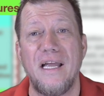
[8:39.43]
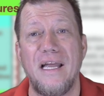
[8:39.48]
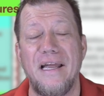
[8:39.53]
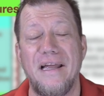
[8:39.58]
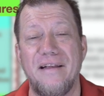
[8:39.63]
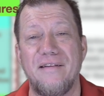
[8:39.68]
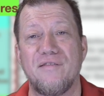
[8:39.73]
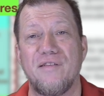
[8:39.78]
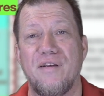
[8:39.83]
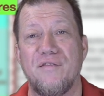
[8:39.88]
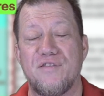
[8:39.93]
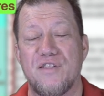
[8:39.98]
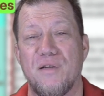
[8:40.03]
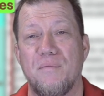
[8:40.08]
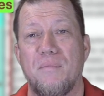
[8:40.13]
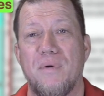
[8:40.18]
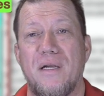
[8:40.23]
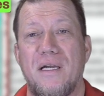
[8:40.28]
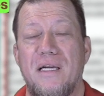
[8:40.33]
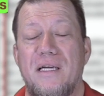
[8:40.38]
And if
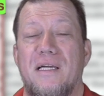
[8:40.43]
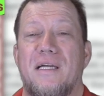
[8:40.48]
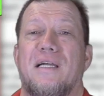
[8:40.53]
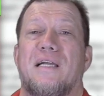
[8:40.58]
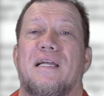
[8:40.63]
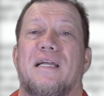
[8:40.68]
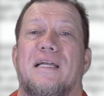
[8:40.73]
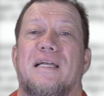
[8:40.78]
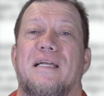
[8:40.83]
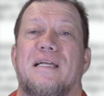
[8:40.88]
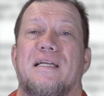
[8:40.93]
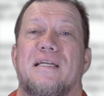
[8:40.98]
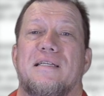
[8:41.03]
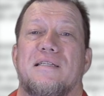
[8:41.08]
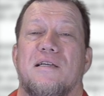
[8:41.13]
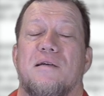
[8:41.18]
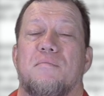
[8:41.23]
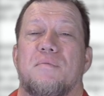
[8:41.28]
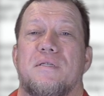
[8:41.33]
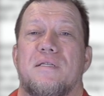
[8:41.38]
somebody is
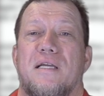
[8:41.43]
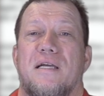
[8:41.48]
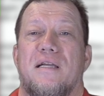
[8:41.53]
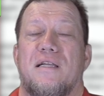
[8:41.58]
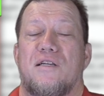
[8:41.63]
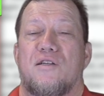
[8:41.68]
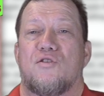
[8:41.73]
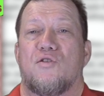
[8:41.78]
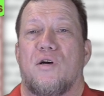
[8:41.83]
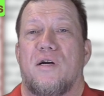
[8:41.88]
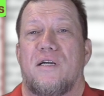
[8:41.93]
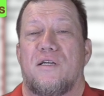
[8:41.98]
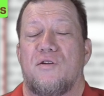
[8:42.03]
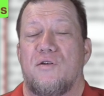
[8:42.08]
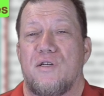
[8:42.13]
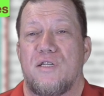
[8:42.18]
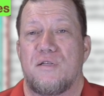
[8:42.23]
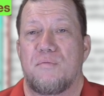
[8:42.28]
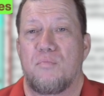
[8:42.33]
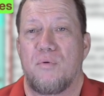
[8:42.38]
upset and trying to
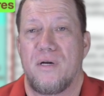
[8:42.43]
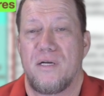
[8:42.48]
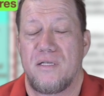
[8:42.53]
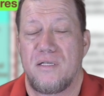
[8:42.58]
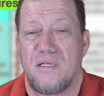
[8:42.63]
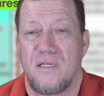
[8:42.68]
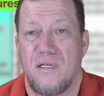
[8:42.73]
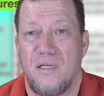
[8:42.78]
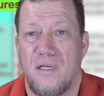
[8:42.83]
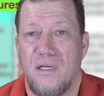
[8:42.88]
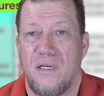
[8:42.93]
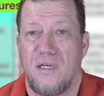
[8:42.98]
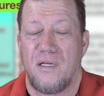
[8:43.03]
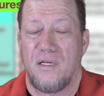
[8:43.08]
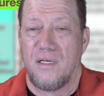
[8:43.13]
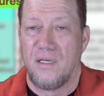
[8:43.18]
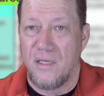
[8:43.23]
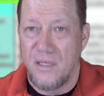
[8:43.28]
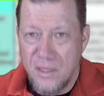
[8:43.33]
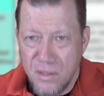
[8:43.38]
express,
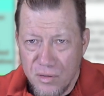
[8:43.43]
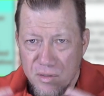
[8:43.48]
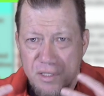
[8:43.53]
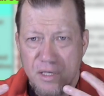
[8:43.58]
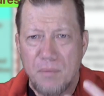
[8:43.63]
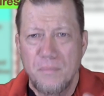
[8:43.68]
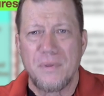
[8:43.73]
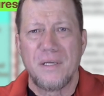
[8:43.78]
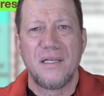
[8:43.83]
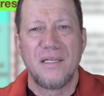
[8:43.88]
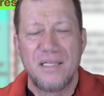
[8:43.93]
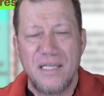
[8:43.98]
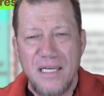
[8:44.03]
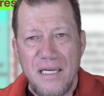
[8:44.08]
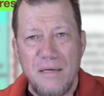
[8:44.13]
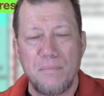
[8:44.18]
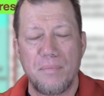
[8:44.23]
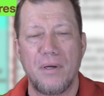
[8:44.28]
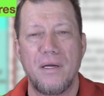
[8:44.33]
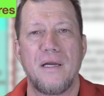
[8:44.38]
you know, something
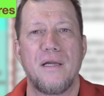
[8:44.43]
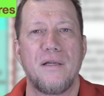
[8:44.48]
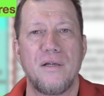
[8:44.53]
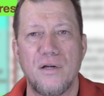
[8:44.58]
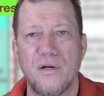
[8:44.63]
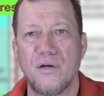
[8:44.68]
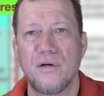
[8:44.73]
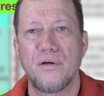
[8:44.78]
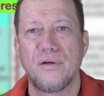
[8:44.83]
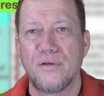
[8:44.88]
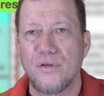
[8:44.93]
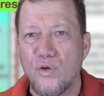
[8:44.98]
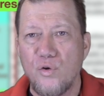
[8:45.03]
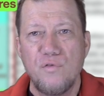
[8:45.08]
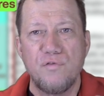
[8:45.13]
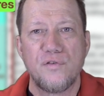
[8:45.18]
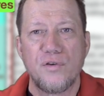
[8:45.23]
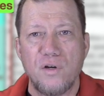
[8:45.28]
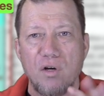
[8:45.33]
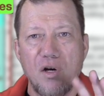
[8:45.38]
deep and you're
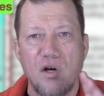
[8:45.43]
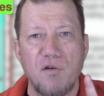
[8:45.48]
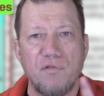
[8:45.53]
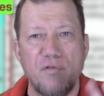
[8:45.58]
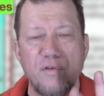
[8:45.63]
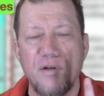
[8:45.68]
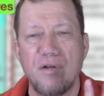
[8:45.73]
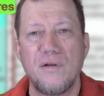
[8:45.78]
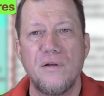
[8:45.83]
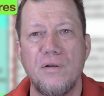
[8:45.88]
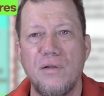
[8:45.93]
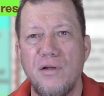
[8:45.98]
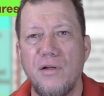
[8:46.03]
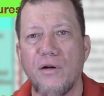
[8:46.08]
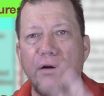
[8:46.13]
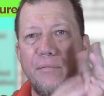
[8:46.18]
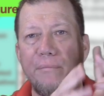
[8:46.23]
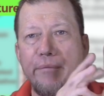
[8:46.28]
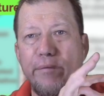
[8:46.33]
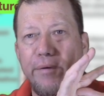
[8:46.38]
goofing off and, you
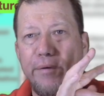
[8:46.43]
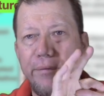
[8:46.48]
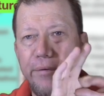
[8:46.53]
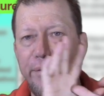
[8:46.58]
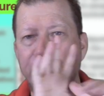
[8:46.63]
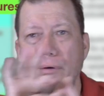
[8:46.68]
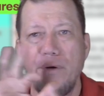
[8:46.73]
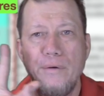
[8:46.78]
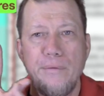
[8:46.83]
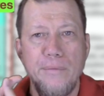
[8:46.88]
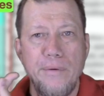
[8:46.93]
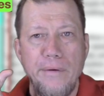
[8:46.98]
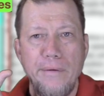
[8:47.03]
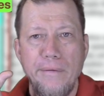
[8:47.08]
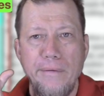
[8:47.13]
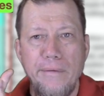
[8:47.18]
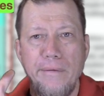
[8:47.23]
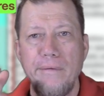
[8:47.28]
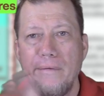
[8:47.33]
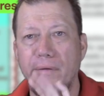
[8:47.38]

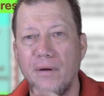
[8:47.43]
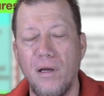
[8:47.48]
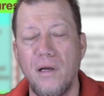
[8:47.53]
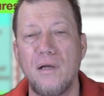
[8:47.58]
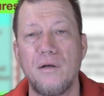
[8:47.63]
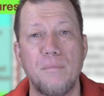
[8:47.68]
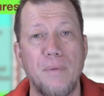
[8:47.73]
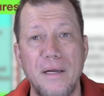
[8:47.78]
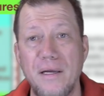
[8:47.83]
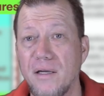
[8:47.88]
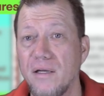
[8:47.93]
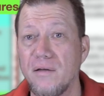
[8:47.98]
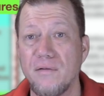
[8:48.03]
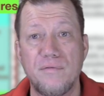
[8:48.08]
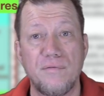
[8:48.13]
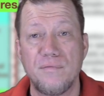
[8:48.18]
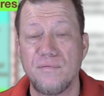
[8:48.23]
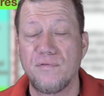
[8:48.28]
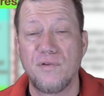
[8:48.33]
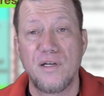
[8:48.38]
know, making
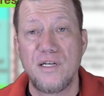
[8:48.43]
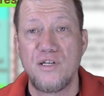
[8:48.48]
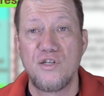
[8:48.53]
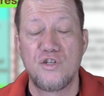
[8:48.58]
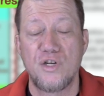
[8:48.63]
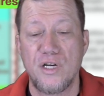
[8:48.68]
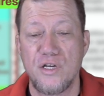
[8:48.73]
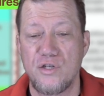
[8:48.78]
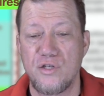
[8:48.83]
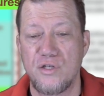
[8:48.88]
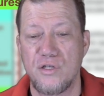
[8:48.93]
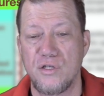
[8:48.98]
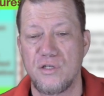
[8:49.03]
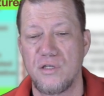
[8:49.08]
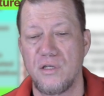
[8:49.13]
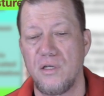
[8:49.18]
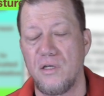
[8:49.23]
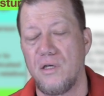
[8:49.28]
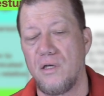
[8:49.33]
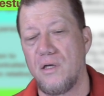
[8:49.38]
funny gestures.
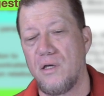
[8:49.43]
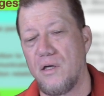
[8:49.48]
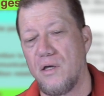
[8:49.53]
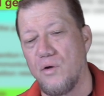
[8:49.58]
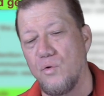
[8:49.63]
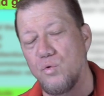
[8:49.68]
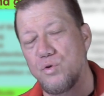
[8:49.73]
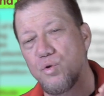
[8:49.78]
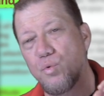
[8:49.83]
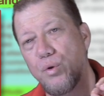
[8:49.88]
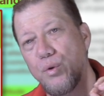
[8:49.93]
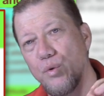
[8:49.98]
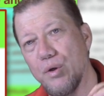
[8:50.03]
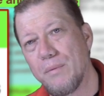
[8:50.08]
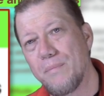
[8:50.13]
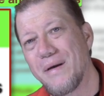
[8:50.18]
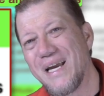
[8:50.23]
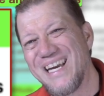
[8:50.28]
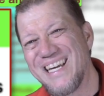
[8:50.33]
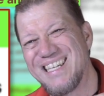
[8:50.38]
So we
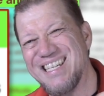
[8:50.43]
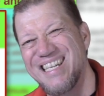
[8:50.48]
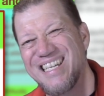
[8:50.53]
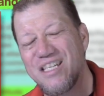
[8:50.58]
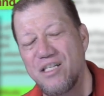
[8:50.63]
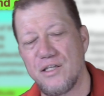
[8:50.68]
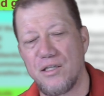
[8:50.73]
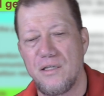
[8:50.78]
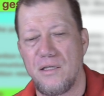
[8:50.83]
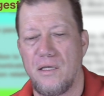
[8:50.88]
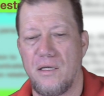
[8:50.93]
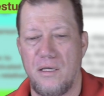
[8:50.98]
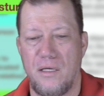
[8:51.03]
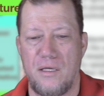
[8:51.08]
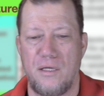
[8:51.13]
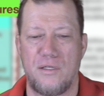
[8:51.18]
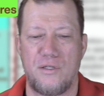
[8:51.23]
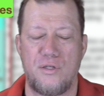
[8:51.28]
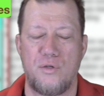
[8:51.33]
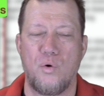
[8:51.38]
want to pay attention
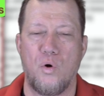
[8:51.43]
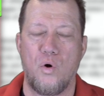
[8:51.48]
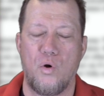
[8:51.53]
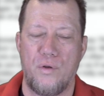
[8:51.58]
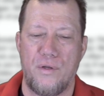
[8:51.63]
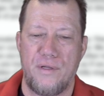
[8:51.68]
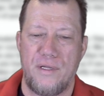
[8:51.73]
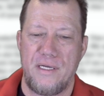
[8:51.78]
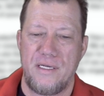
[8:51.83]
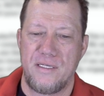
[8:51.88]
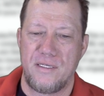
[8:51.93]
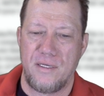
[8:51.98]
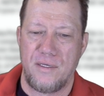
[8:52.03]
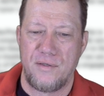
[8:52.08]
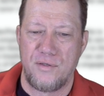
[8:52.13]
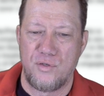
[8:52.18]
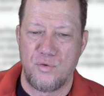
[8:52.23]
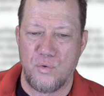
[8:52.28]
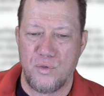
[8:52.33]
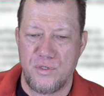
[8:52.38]
to all of these
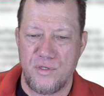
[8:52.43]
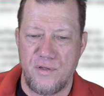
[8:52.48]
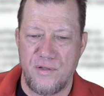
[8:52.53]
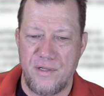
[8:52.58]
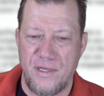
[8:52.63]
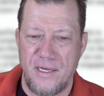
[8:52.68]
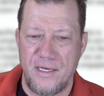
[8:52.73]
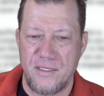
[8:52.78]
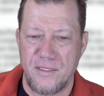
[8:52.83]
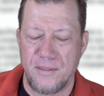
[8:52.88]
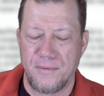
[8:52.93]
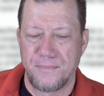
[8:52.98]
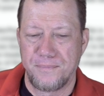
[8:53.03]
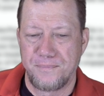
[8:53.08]
sorts of things.